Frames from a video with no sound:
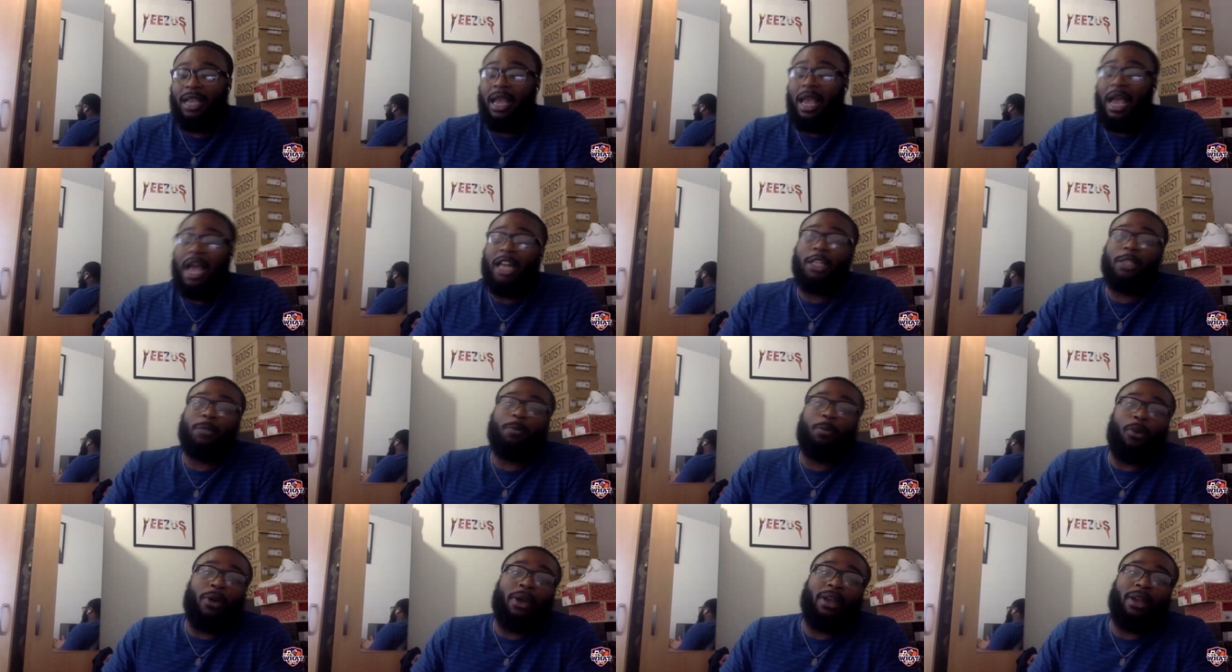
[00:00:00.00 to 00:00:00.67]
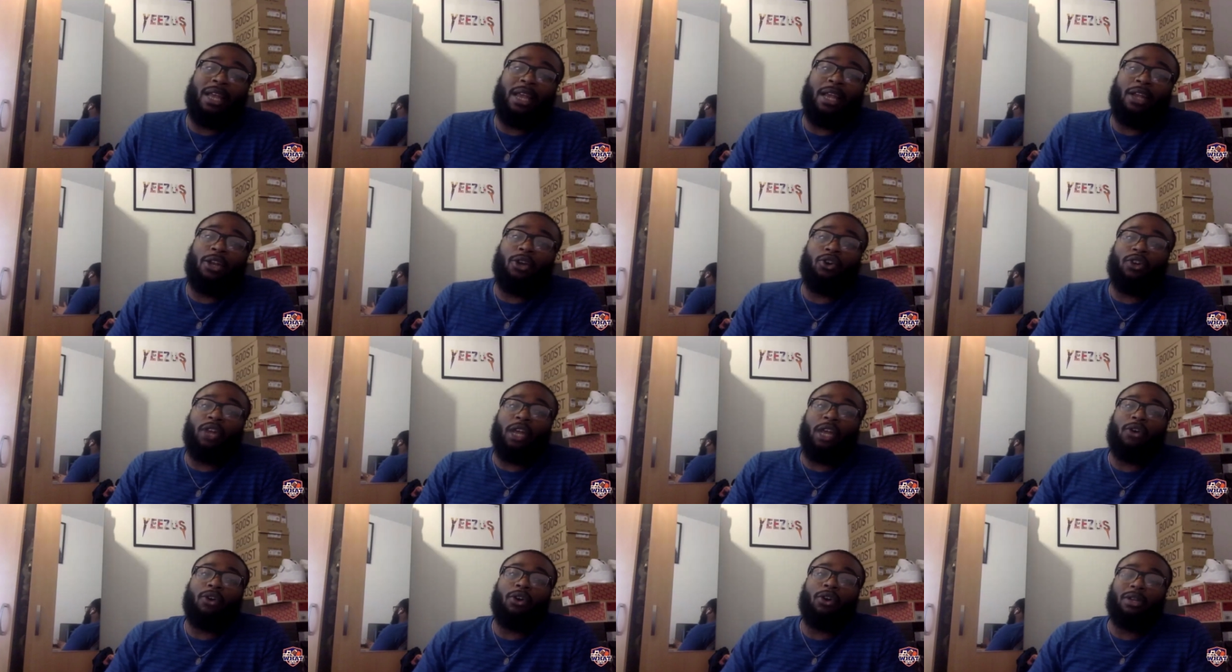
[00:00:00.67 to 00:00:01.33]
At this point, they know
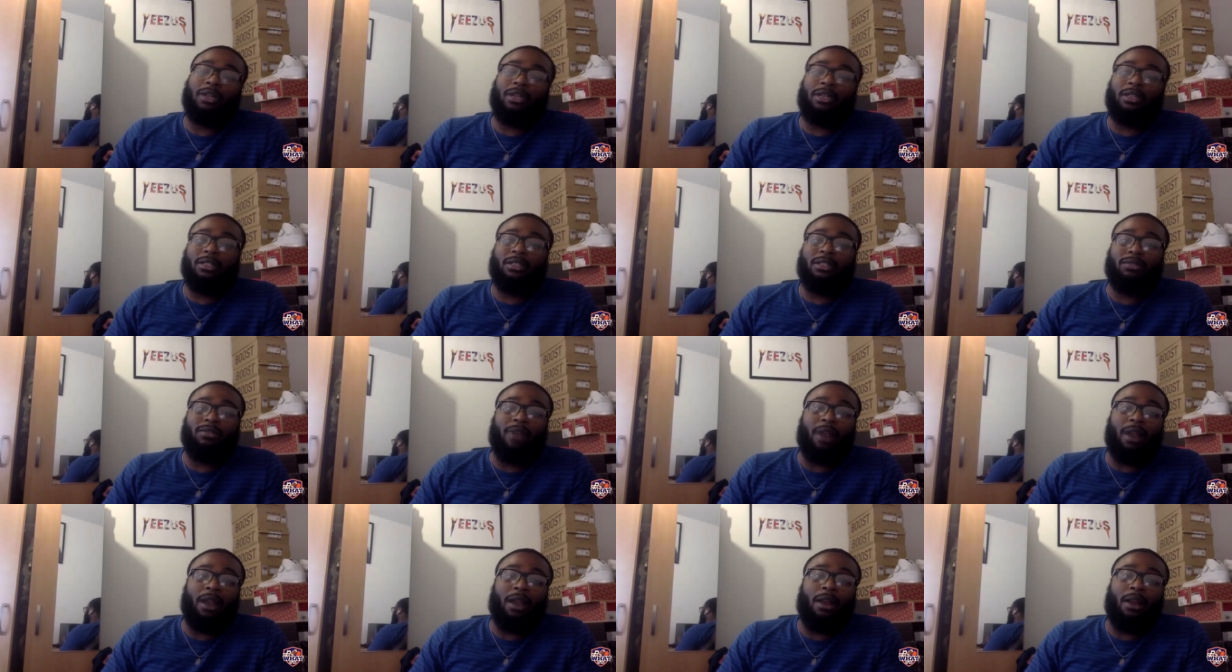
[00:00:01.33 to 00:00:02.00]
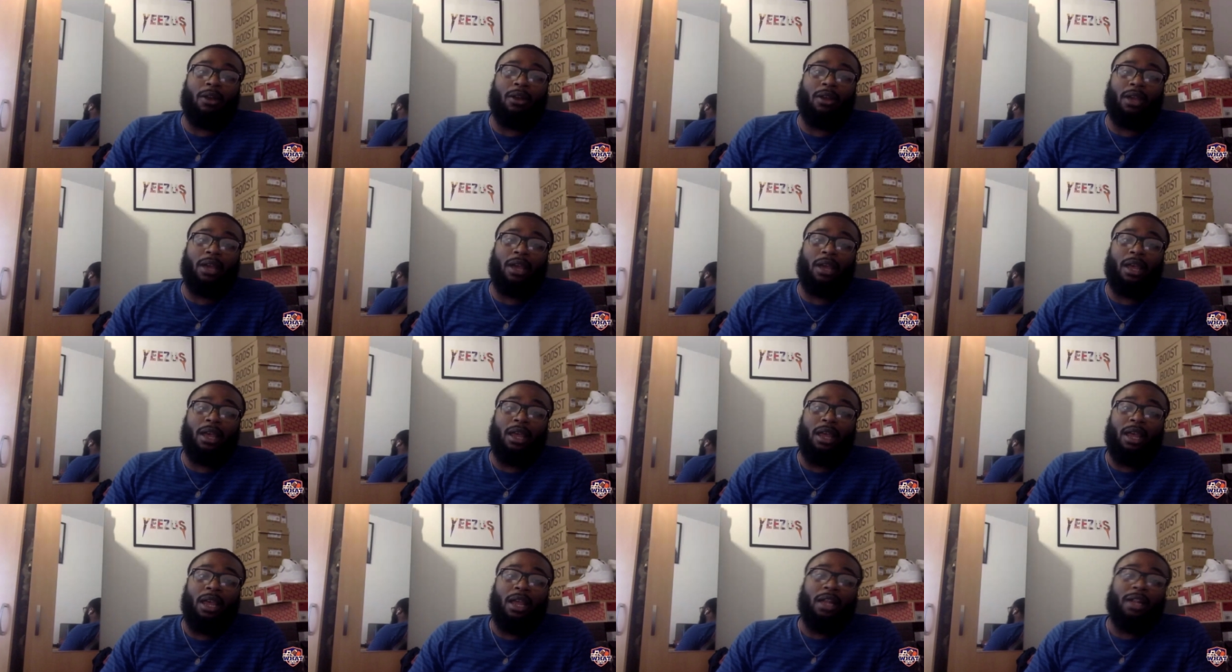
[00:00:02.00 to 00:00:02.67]
they got this right now. Yeah,
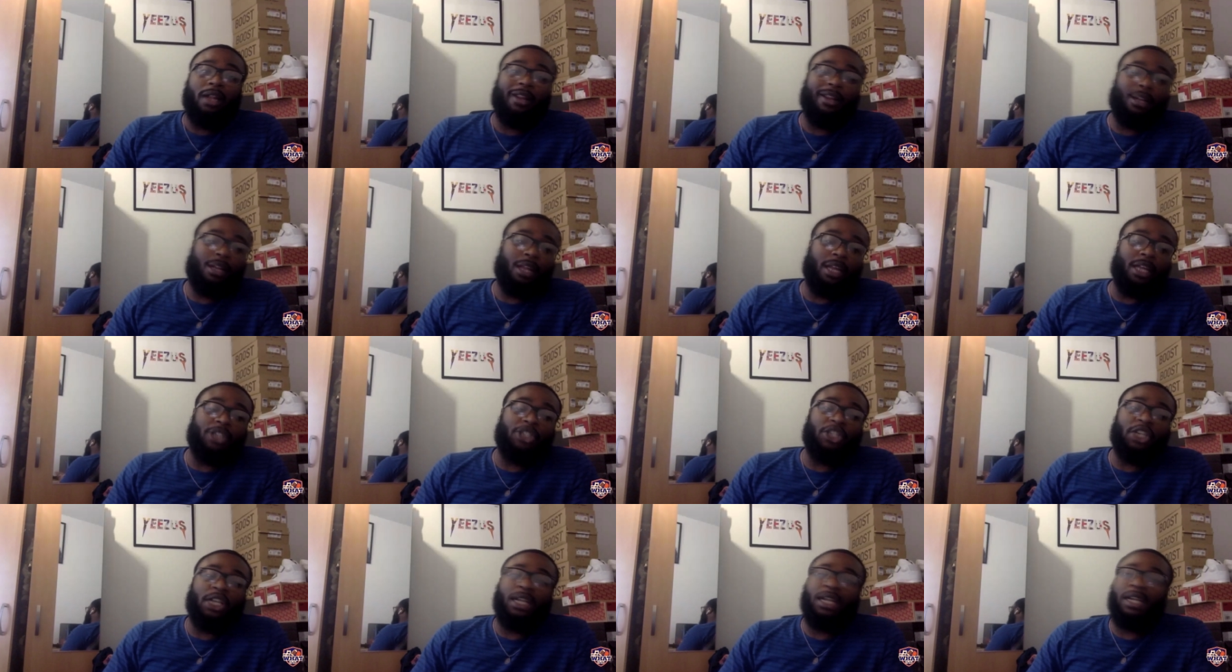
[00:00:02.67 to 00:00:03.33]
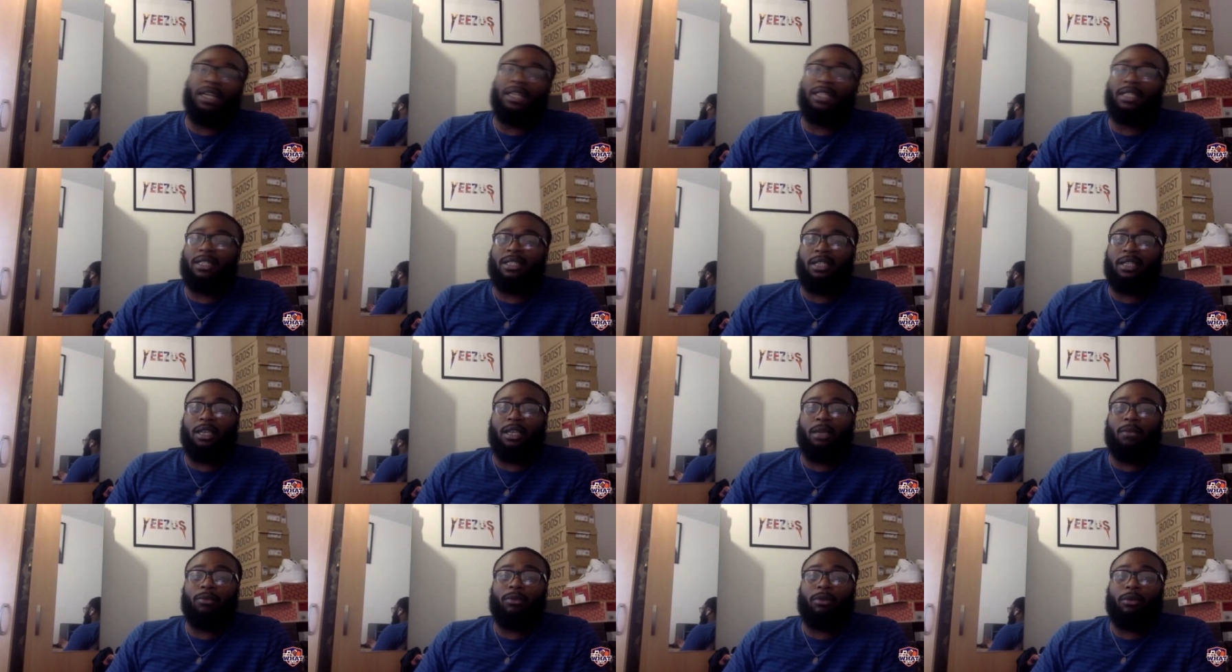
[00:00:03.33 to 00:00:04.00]
they're gelling as a
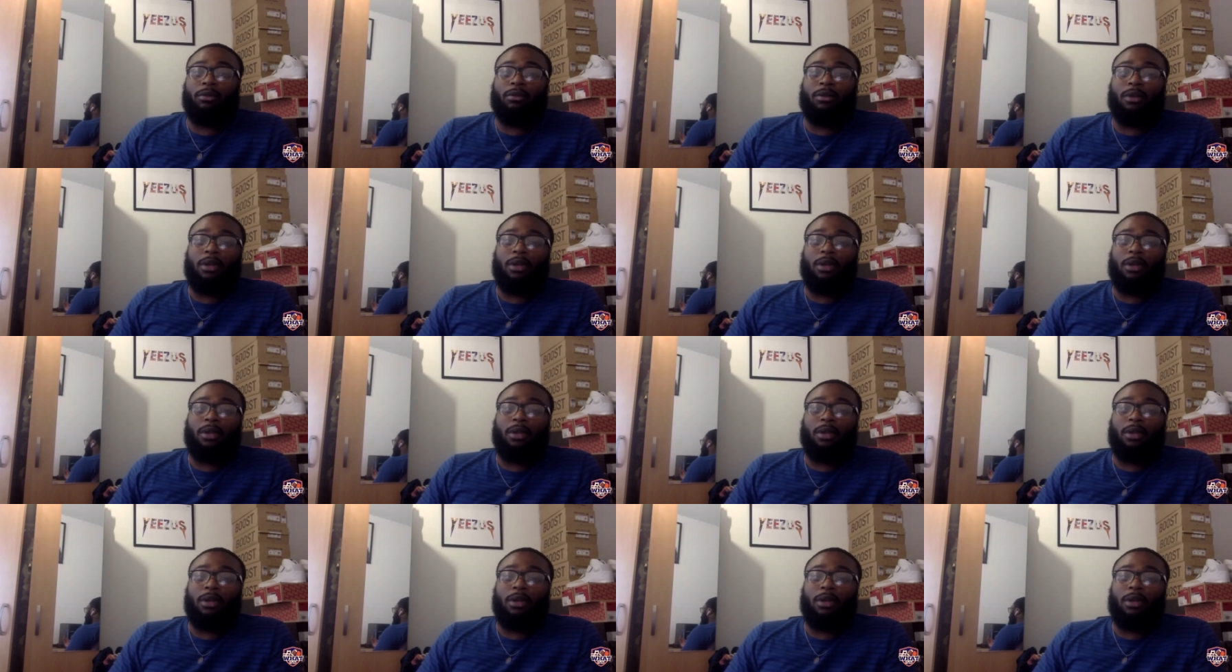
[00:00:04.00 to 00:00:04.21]
team, right?